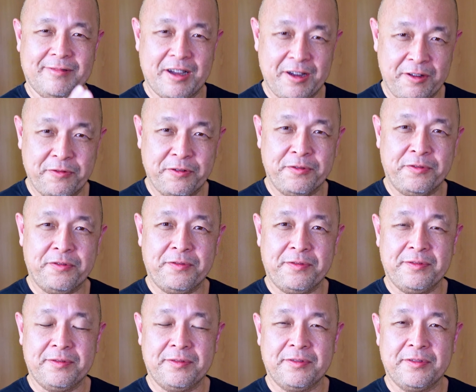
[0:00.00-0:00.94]

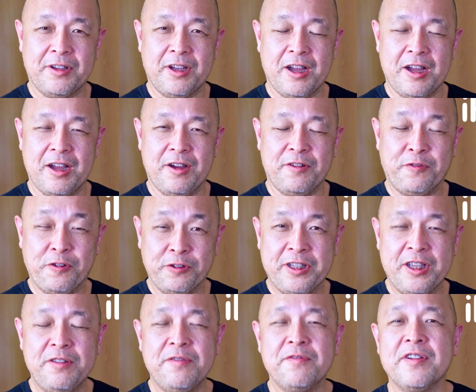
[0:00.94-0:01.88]
iPhone
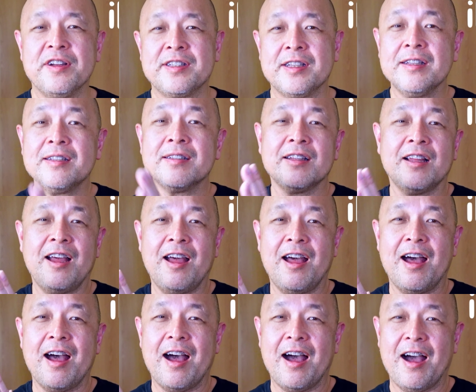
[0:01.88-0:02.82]
14 versus
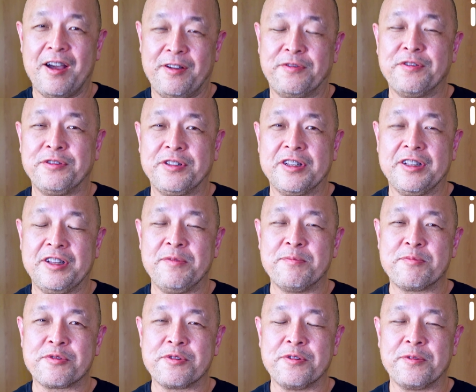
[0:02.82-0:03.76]
iPhone
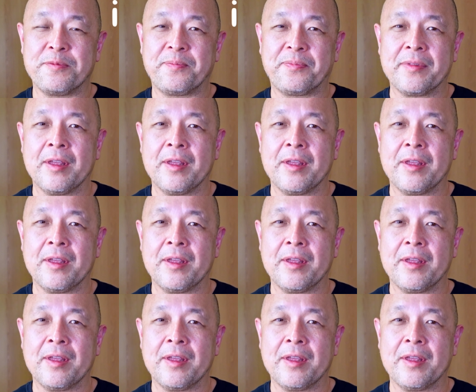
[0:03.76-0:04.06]
13 Pro.